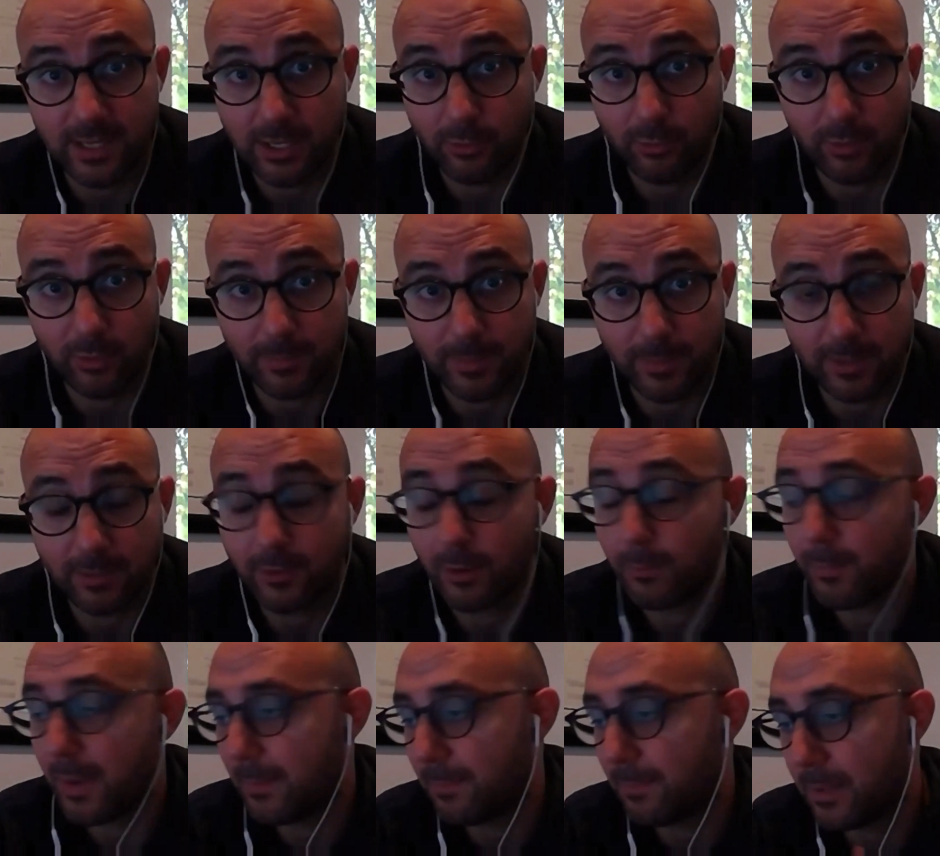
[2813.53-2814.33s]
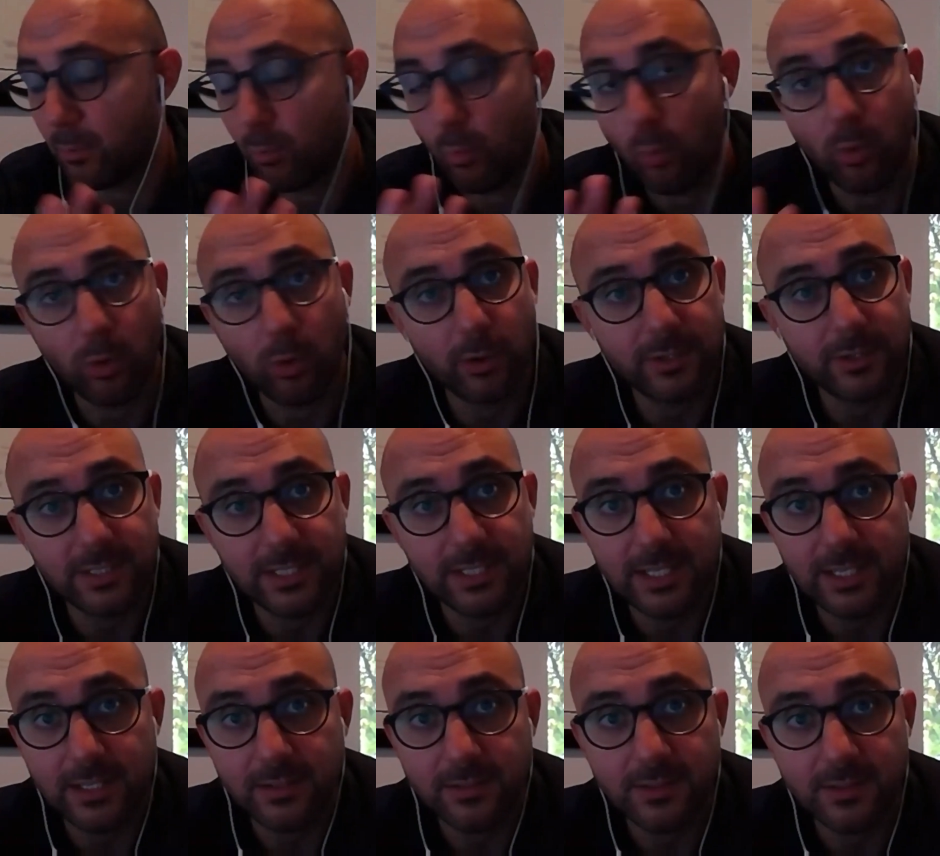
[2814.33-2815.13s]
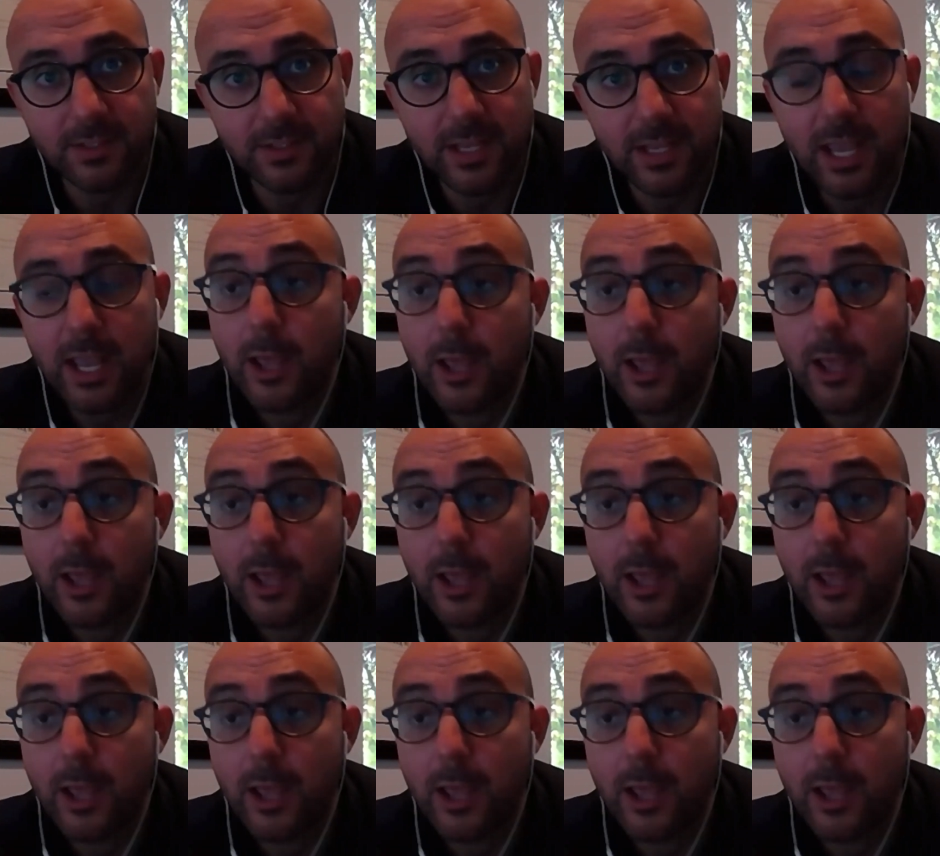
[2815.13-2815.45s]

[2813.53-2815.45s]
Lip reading: agreement. There might be warranties.